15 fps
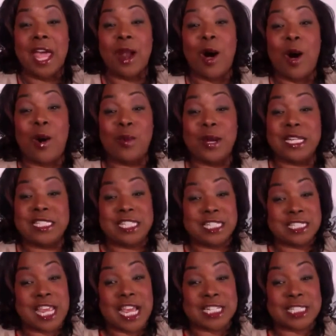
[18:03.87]
And always,
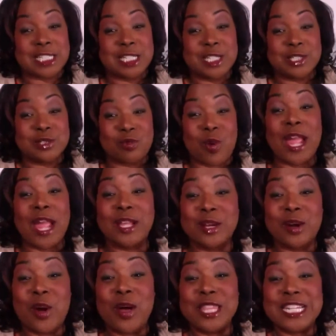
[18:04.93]
Jean Chatzky is
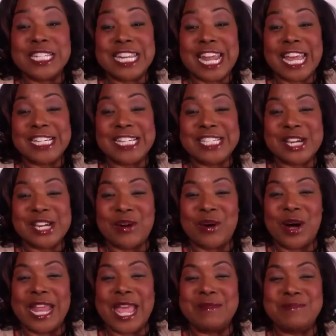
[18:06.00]
regular on the Today Show,
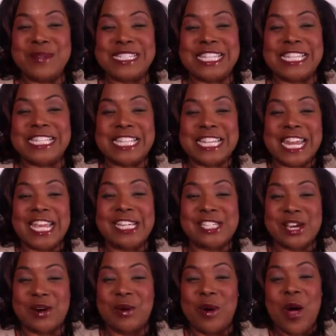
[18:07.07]
on NBC's Today
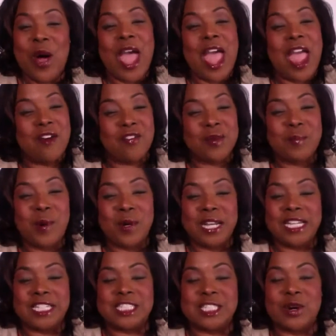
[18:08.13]
Show every
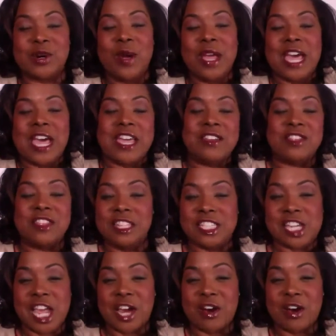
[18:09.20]
morning. So
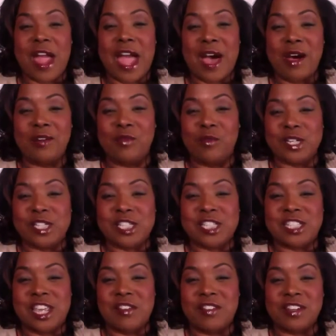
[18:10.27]
check her out, where
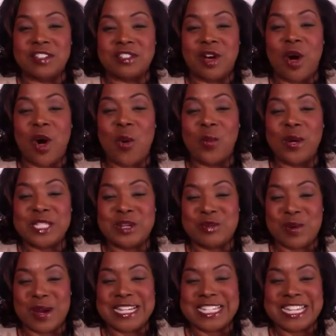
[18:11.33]
she's given us always
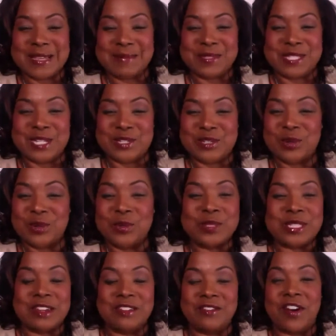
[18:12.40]
great tips and
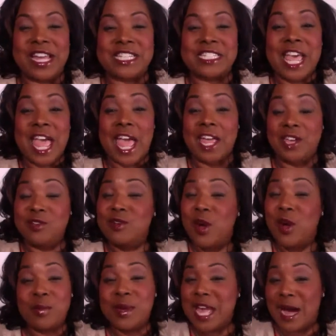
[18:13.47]
tools and advice. And you
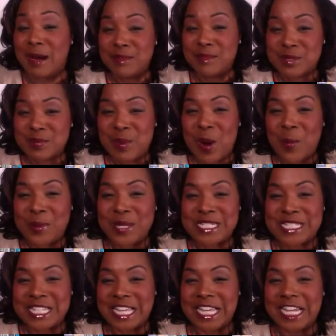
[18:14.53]
know me, I'm the Small
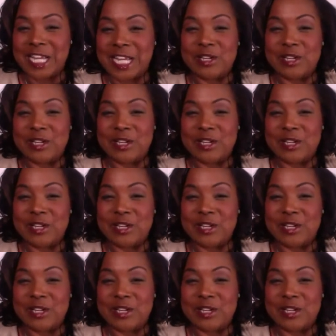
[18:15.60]
Biz Lady.